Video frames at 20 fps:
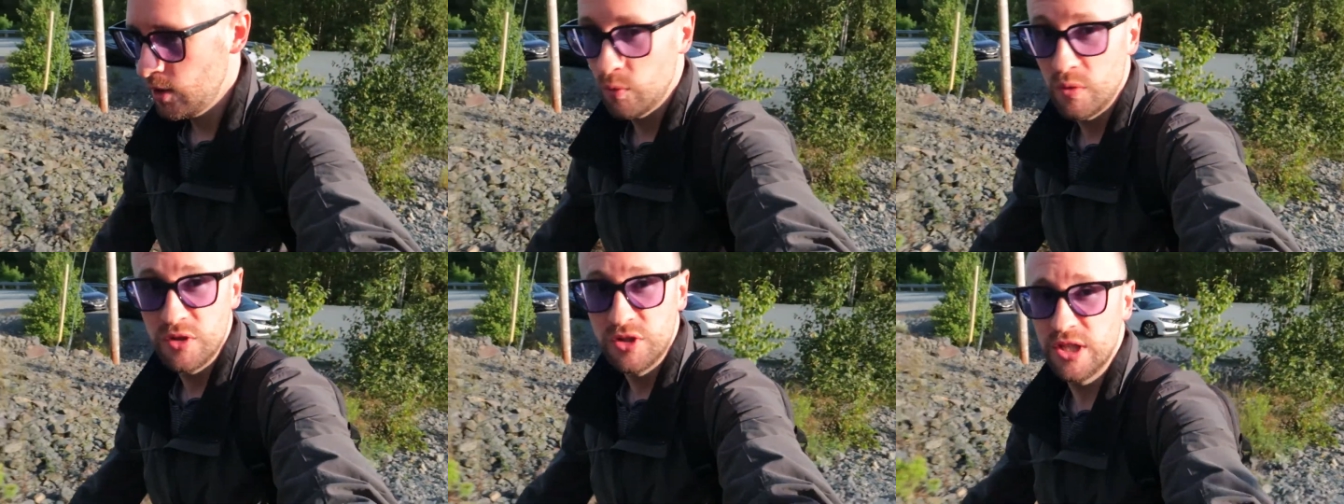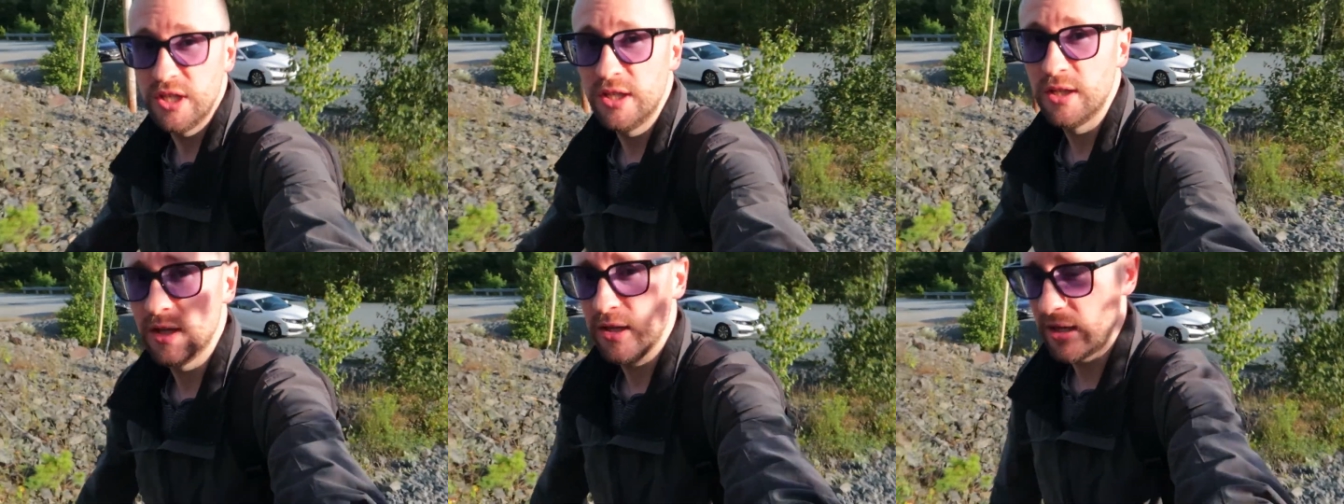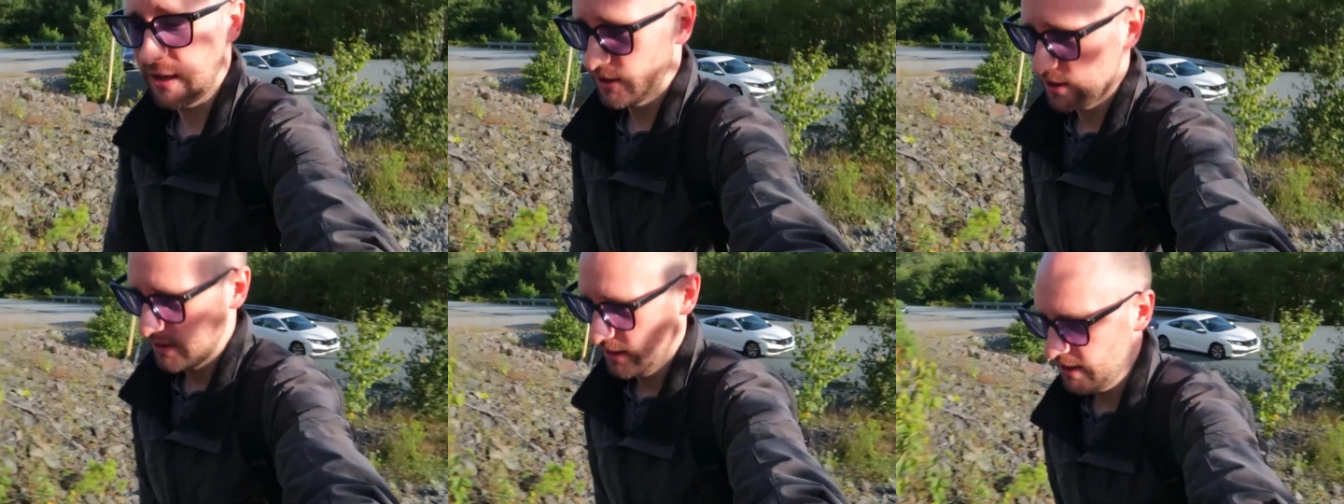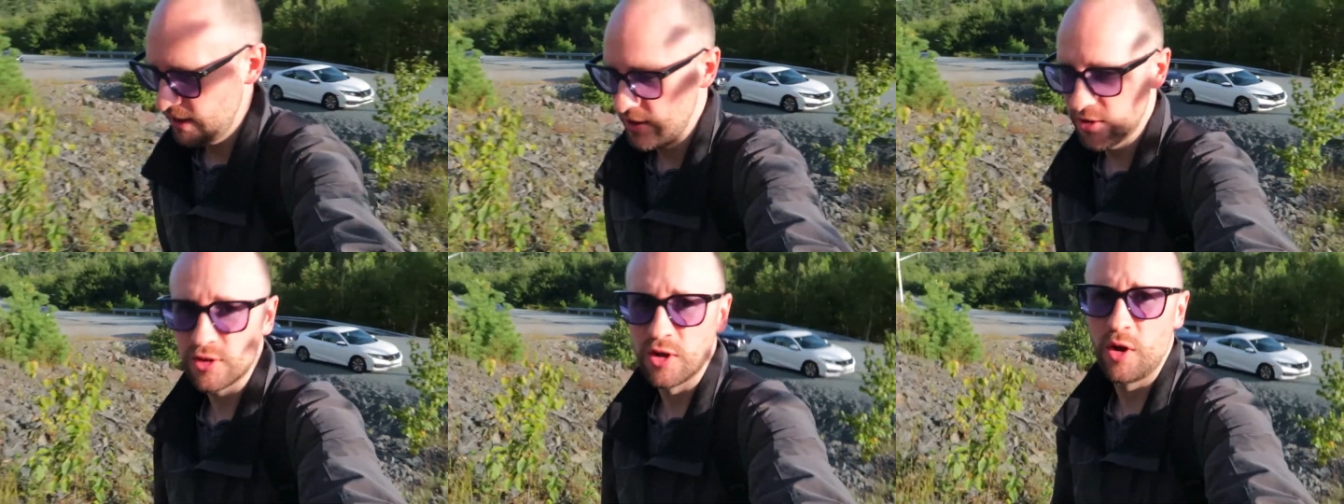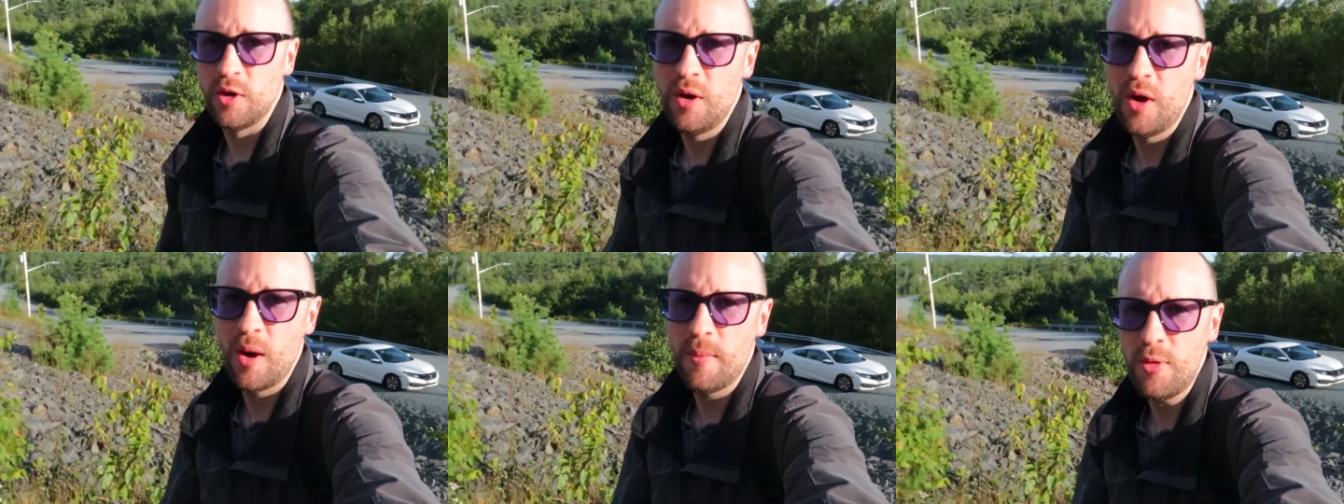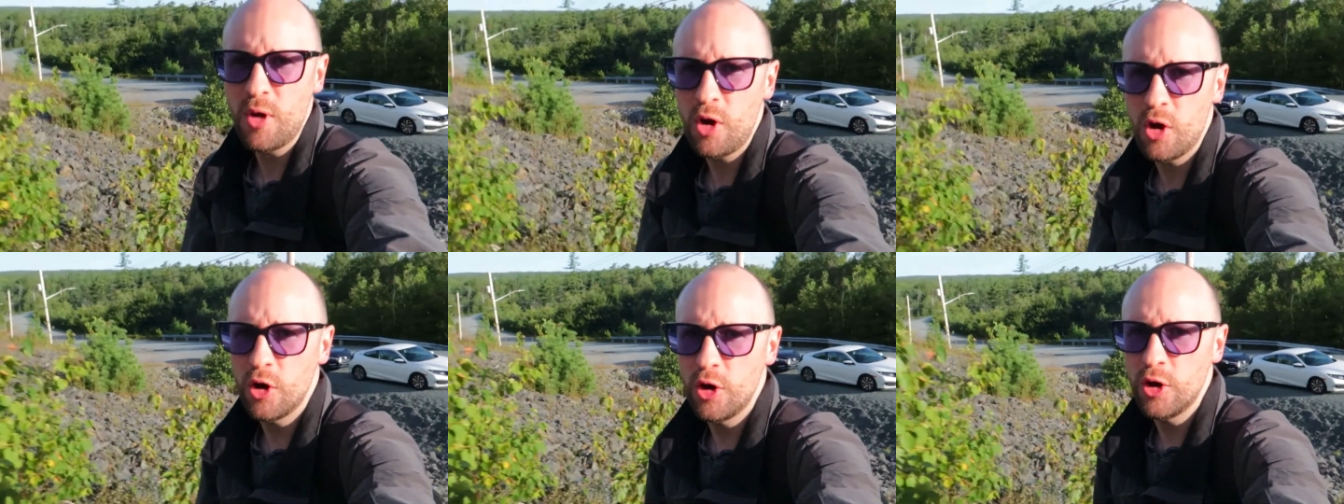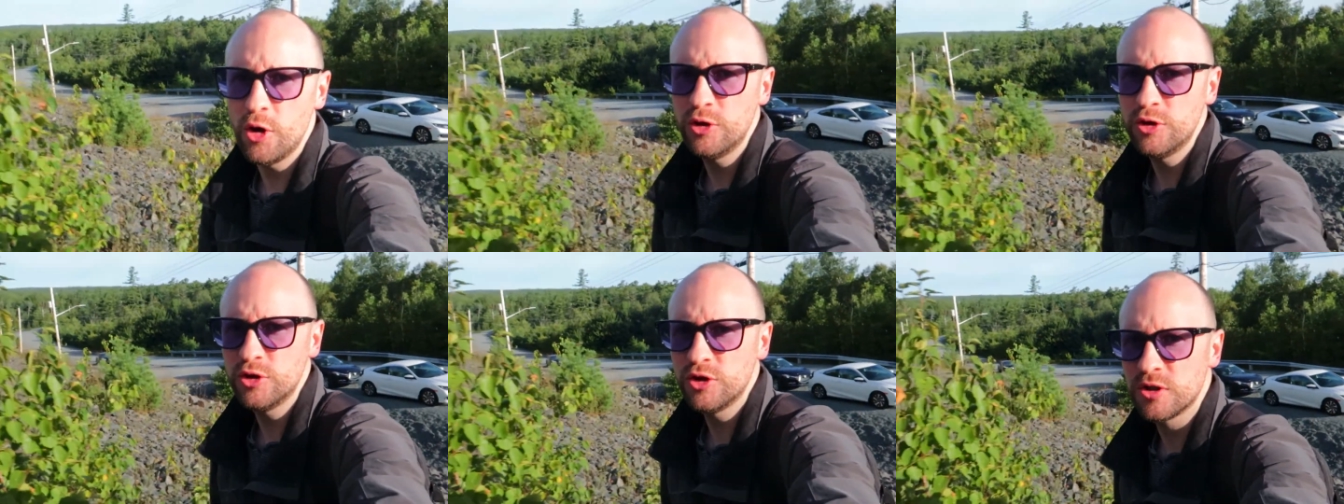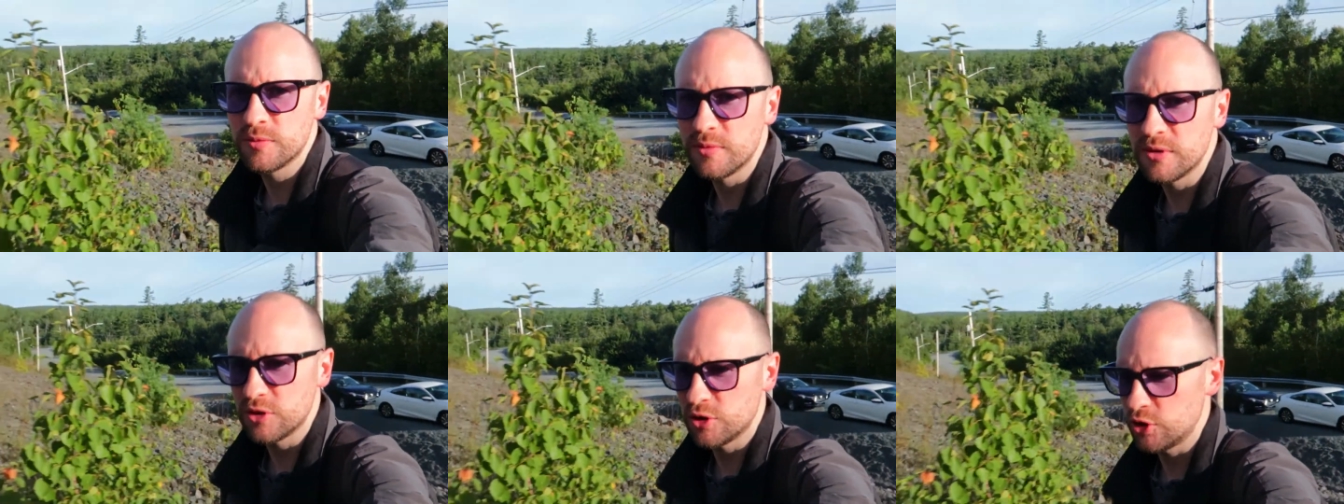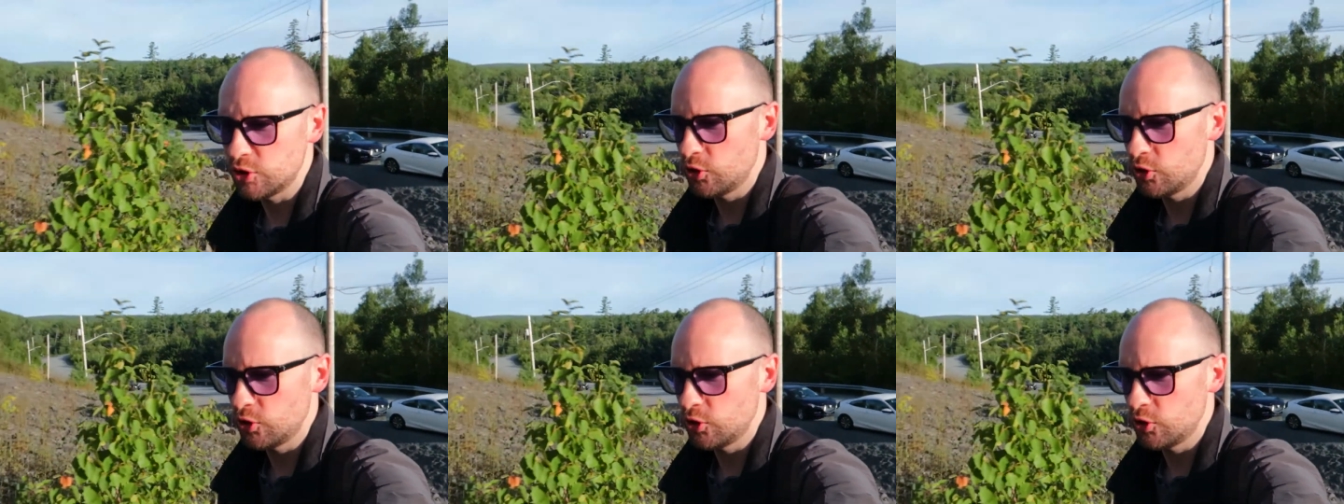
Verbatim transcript: with Gina actually, so I'm not 100%